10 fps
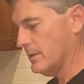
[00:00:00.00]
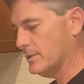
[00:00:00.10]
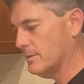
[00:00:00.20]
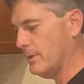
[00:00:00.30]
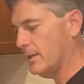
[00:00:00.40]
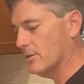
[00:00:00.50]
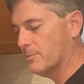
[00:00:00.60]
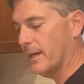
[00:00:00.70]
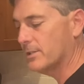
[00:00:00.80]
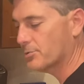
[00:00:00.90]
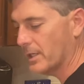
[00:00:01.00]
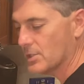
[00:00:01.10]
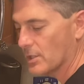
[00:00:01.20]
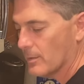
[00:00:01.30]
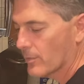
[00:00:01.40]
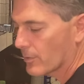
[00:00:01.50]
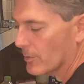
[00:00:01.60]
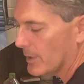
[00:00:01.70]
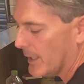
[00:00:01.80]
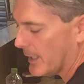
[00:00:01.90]
tomatoes by dredging them through
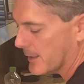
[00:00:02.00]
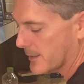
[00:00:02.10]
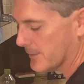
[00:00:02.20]
an egg.